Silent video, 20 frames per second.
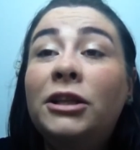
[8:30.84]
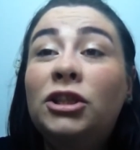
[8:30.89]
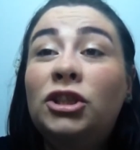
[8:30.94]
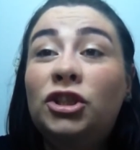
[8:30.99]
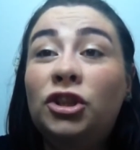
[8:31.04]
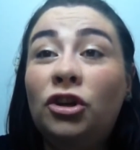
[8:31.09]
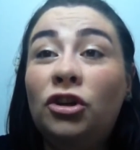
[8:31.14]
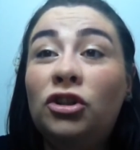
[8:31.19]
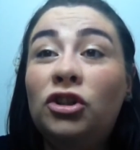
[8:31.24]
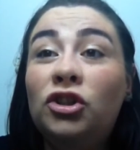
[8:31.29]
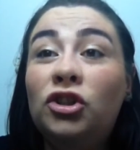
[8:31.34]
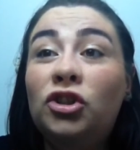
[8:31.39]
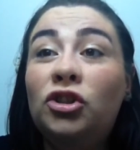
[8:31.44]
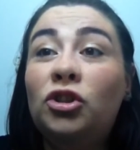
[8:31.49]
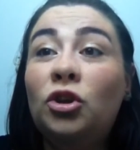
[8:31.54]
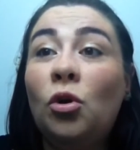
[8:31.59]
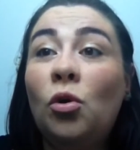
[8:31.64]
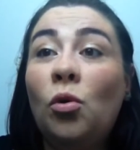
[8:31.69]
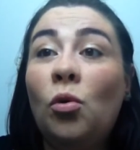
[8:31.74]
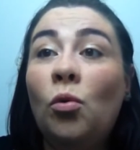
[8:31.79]
just
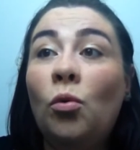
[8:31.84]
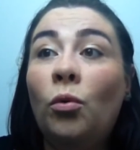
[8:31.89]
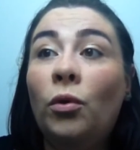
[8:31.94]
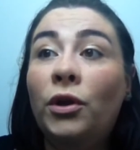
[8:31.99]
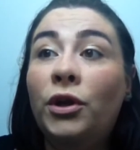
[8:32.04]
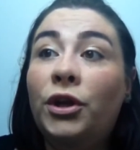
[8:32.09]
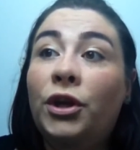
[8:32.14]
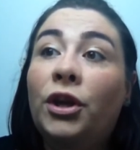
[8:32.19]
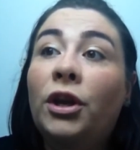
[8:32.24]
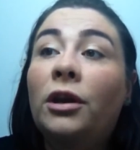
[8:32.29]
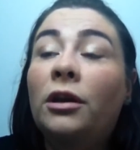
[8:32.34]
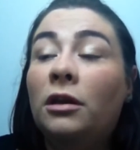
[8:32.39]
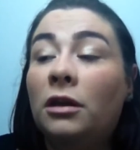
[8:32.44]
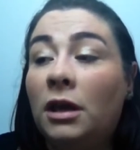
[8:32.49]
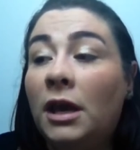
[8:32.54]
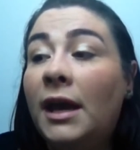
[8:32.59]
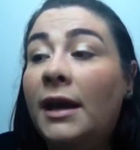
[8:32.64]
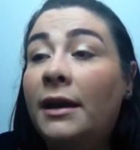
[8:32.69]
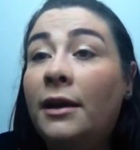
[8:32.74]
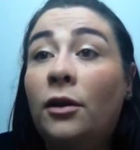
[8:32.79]
so you
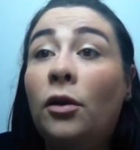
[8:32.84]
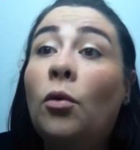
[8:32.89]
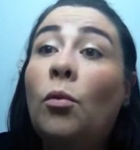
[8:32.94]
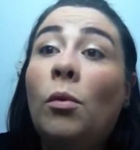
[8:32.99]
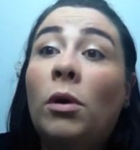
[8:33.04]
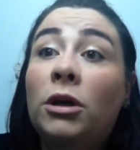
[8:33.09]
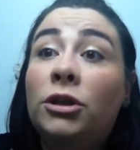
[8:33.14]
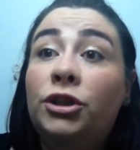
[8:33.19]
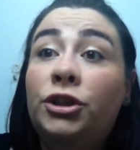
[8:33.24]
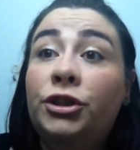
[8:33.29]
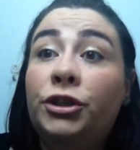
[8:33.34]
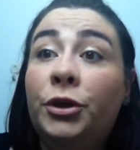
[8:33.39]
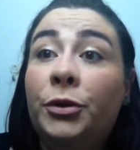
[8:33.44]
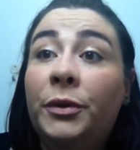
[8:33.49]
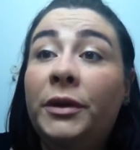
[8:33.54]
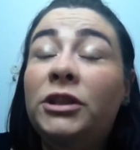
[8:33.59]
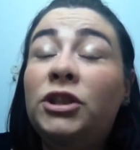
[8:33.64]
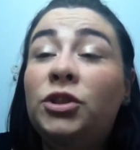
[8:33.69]
kind of know what you're doing.